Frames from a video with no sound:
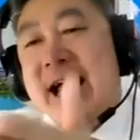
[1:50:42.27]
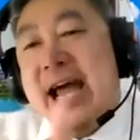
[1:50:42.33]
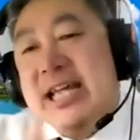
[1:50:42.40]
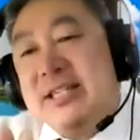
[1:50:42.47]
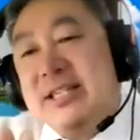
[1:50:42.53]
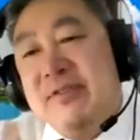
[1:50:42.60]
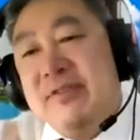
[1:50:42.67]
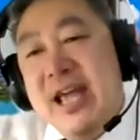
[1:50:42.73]
like
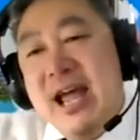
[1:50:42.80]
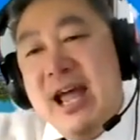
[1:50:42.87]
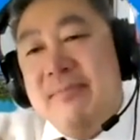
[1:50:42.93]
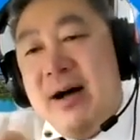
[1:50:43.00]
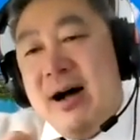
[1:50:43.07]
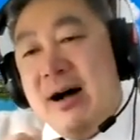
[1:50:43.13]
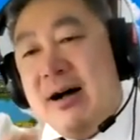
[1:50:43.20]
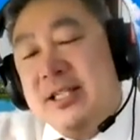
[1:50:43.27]

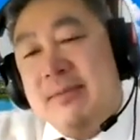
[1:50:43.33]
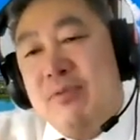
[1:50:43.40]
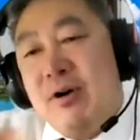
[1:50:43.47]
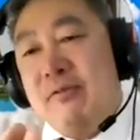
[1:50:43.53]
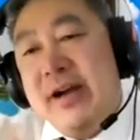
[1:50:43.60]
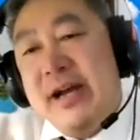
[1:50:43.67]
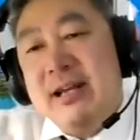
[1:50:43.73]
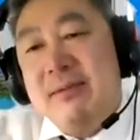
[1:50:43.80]
SVM
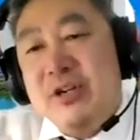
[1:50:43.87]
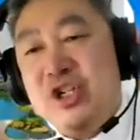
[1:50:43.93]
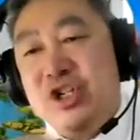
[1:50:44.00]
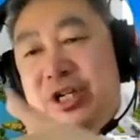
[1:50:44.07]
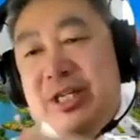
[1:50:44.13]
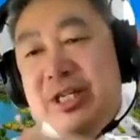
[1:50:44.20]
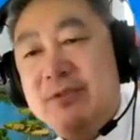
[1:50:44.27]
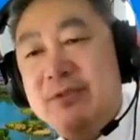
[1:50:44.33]
support vector
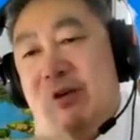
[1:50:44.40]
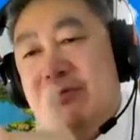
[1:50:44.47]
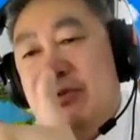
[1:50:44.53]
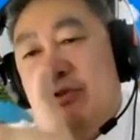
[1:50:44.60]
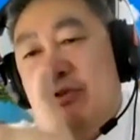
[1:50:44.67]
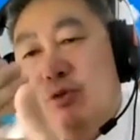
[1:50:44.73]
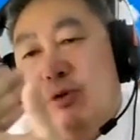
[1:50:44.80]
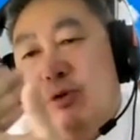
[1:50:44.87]
machines, we
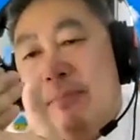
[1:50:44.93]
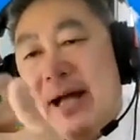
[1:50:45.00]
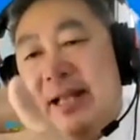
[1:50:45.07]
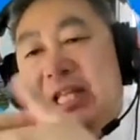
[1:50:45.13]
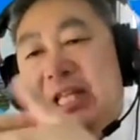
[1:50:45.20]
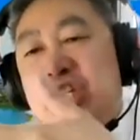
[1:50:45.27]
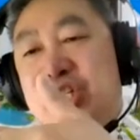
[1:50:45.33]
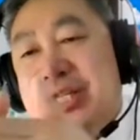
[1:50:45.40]
want to do the
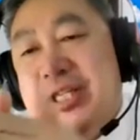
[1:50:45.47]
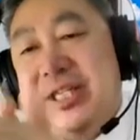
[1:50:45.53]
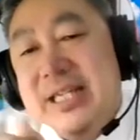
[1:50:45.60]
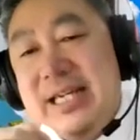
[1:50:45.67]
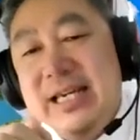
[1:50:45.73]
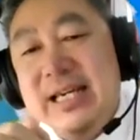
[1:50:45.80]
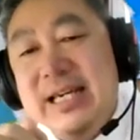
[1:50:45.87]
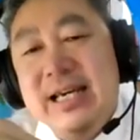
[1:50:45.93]
partitions.
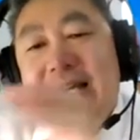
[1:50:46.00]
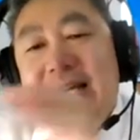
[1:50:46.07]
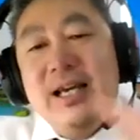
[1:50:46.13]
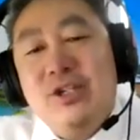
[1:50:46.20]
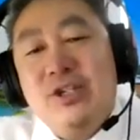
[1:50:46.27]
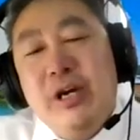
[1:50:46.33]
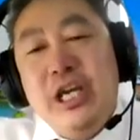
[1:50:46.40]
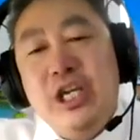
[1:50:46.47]

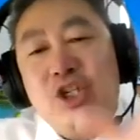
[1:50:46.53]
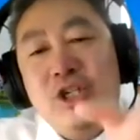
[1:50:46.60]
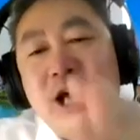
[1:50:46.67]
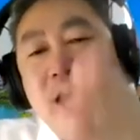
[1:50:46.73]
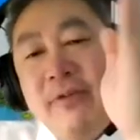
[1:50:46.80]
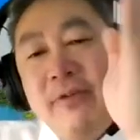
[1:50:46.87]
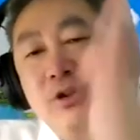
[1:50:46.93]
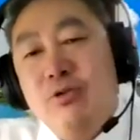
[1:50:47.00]
So each
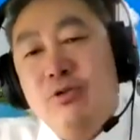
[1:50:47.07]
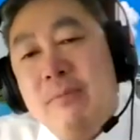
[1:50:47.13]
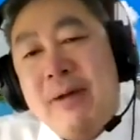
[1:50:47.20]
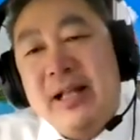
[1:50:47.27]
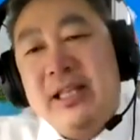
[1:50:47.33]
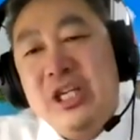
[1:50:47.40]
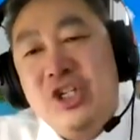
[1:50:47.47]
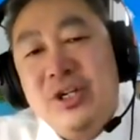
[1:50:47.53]
time when you do a
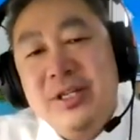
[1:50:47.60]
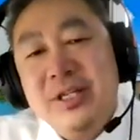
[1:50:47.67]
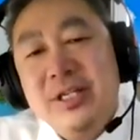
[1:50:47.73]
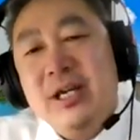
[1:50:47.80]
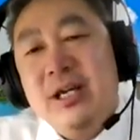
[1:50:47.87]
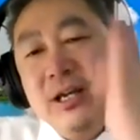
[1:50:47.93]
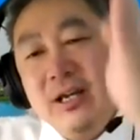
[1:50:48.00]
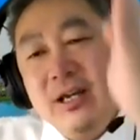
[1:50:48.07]

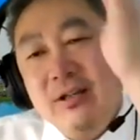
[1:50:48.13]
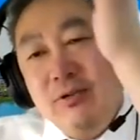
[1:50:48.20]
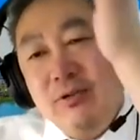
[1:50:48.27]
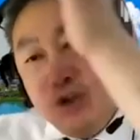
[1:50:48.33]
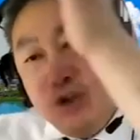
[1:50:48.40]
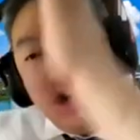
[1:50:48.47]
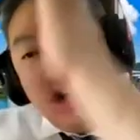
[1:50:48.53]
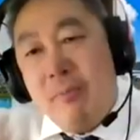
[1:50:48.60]
partitions,
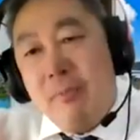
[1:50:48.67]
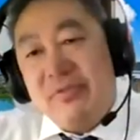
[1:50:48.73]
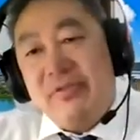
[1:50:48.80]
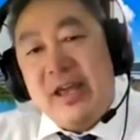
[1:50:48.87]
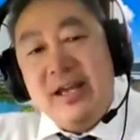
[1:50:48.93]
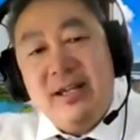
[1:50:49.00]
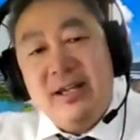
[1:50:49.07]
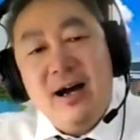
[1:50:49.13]
you chop the
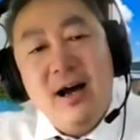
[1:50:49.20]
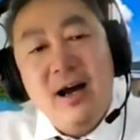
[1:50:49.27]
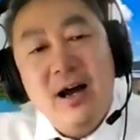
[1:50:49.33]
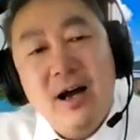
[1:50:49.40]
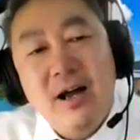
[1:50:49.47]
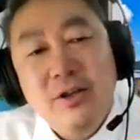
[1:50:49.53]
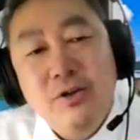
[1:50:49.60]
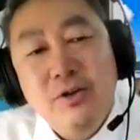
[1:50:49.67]
data,
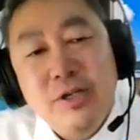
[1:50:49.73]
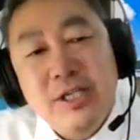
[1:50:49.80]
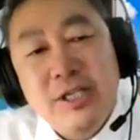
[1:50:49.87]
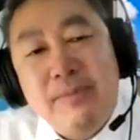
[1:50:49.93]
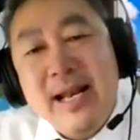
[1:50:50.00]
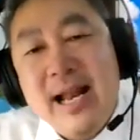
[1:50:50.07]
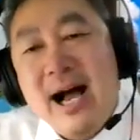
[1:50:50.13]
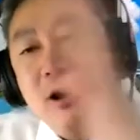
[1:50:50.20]
you
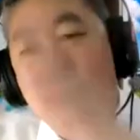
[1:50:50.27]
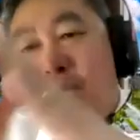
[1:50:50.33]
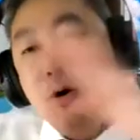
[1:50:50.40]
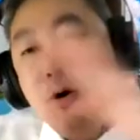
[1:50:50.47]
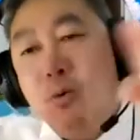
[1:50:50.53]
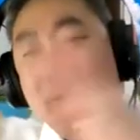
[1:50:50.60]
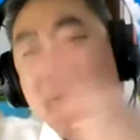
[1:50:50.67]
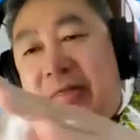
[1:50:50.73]
spit out
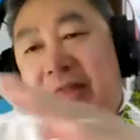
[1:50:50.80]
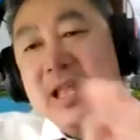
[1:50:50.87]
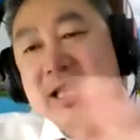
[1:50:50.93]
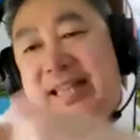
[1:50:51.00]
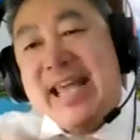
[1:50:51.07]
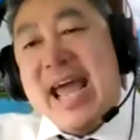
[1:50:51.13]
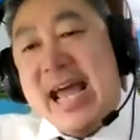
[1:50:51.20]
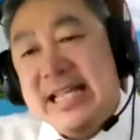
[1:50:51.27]
one
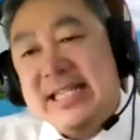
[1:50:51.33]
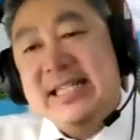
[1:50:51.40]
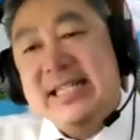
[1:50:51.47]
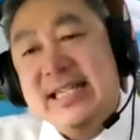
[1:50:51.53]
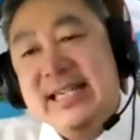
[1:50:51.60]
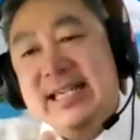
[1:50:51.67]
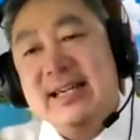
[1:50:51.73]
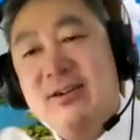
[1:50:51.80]
test,
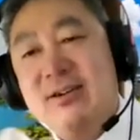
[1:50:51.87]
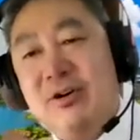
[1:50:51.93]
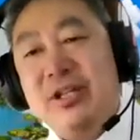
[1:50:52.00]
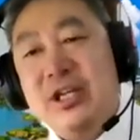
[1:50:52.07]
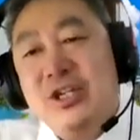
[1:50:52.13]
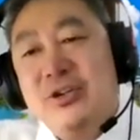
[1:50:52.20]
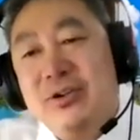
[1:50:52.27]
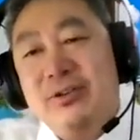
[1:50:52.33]

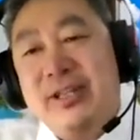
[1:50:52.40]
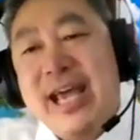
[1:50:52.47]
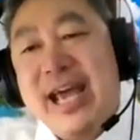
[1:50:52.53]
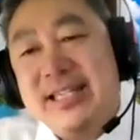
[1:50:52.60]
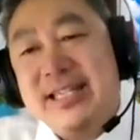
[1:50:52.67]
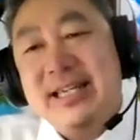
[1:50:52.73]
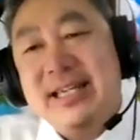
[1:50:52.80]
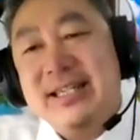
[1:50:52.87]
conditional
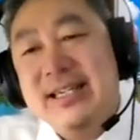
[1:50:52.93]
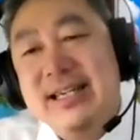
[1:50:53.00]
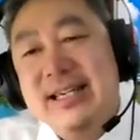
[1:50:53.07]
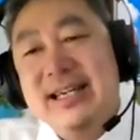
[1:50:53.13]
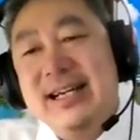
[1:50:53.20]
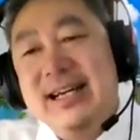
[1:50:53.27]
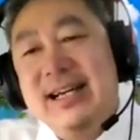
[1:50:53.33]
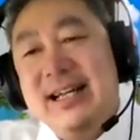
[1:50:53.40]
tests.
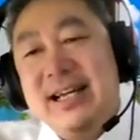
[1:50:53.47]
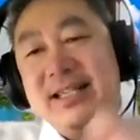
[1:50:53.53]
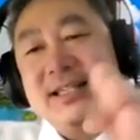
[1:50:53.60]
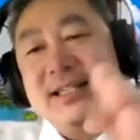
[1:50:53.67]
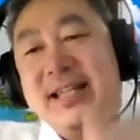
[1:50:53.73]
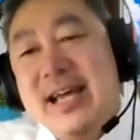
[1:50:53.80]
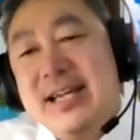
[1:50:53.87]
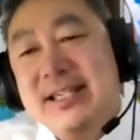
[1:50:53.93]
Let's
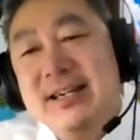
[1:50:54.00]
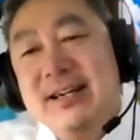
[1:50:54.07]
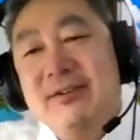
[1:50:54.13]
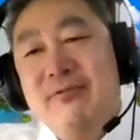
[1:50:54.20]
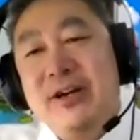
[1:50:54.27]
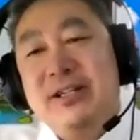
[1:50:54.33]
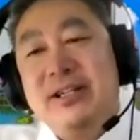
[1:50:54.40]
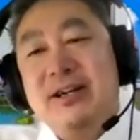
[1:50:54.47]
test
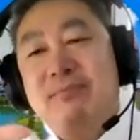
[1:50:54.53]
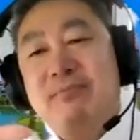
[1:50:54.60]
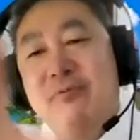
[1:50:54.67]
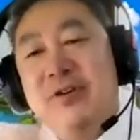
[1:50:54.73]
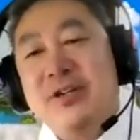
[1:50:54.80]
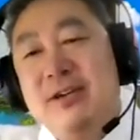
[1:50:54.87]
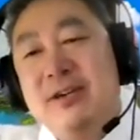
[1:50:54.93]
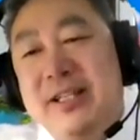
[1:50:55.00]
whether
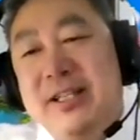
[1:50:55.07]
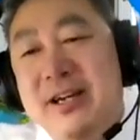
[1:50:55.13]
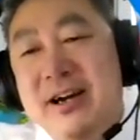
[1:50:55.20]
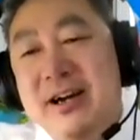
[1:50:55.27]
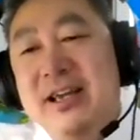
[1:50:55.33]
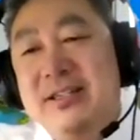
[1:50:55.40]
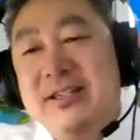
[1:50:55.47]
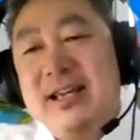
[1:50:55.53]
Professor
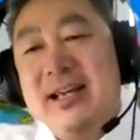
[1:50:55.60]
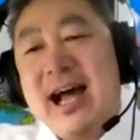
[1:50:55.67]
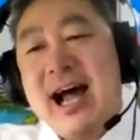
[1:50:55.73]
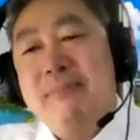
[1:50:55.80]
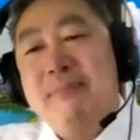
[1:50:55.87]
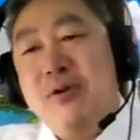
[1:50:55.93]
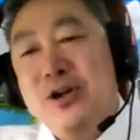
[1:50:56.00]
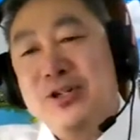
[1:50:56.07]
Rita is a
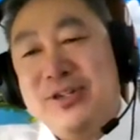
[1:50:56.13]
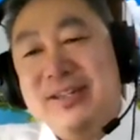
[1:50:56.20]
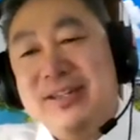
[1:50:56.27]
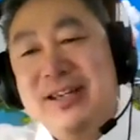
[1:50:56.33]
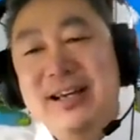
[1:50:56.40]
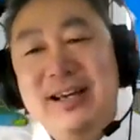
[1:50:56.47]
kind person.